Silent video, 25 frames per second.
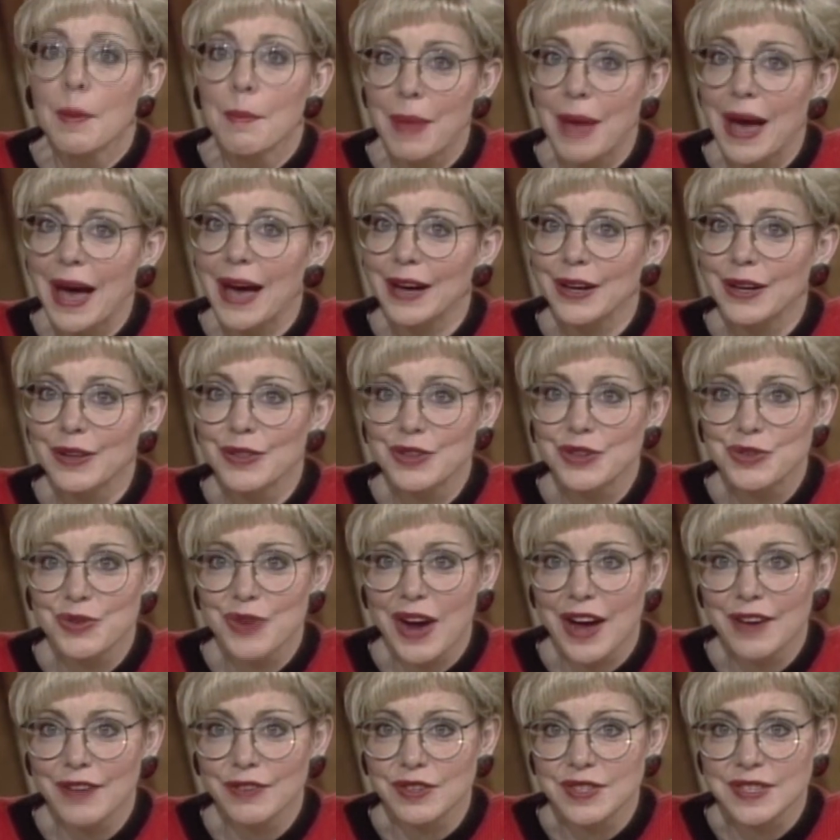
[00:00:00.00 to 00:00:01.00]
back in the
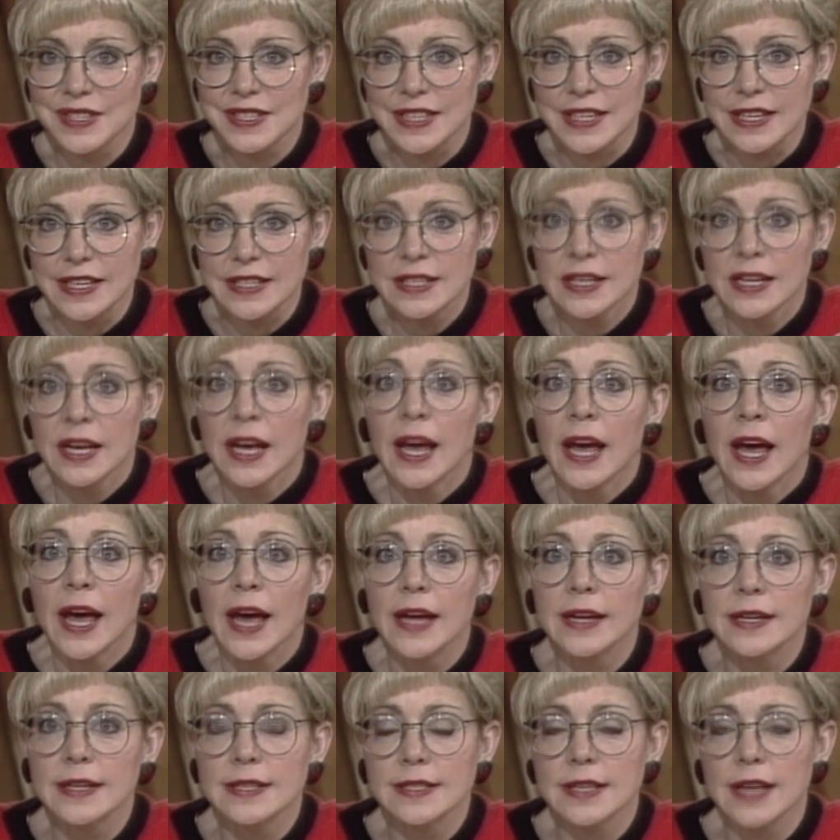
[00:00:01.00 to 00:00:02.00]
driver's seat
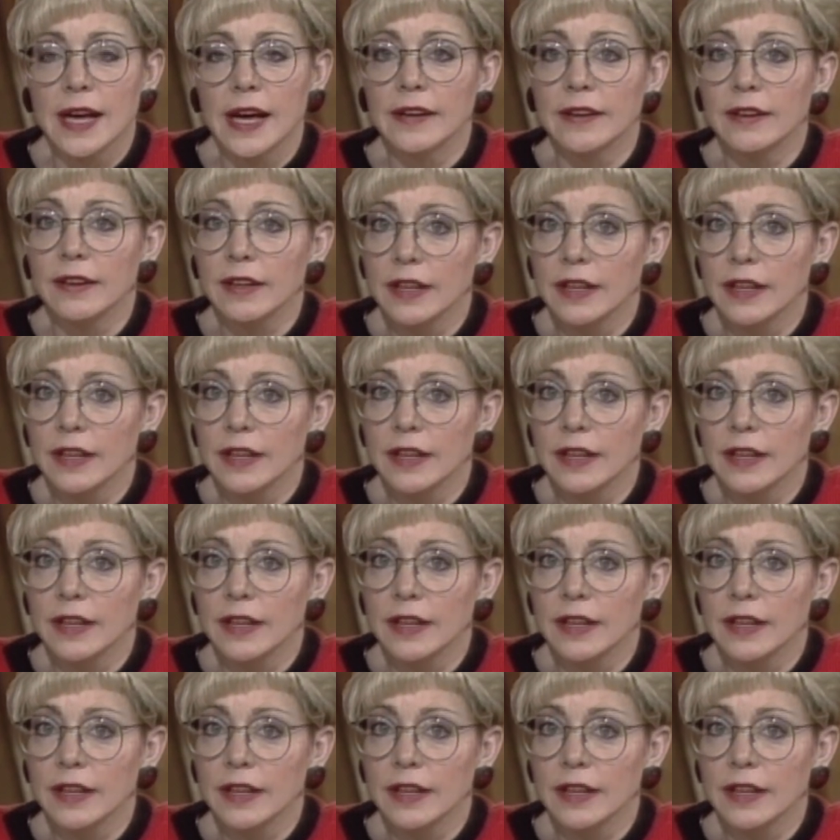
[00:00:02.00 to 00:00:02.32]
and designed